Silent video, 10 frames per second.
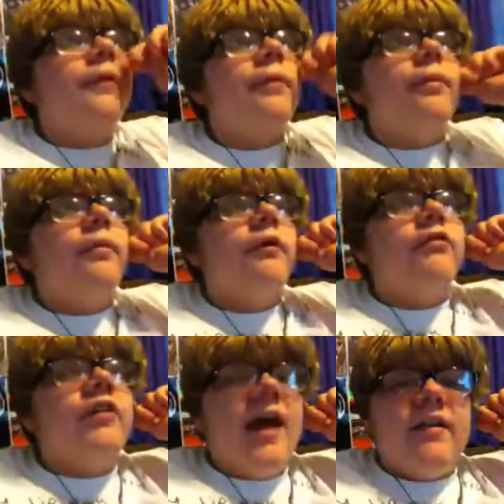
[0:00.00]
The
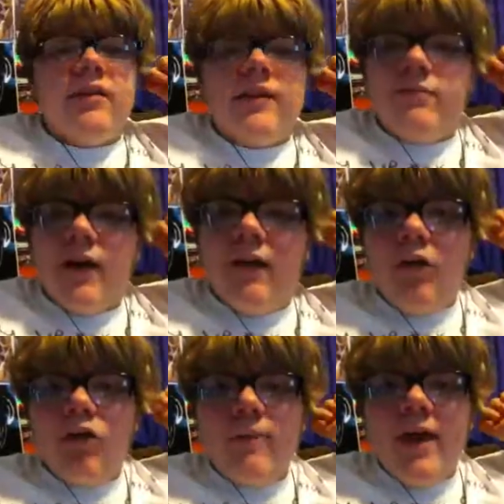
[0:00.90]
tag team
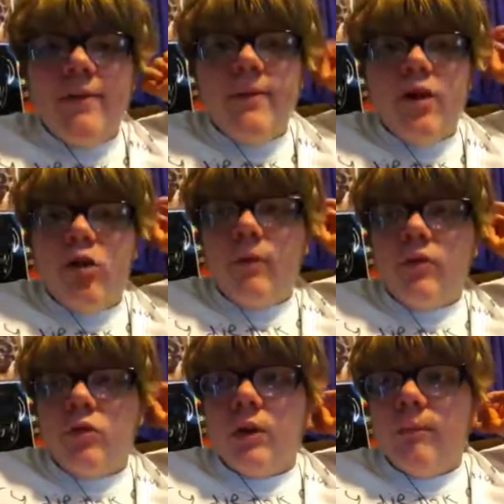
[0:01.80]
titles may be going
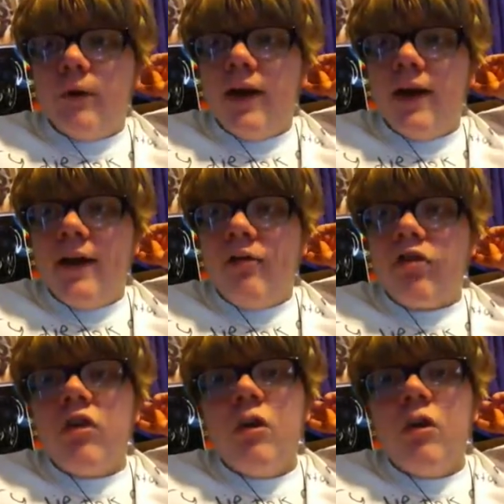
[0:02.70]
between brands,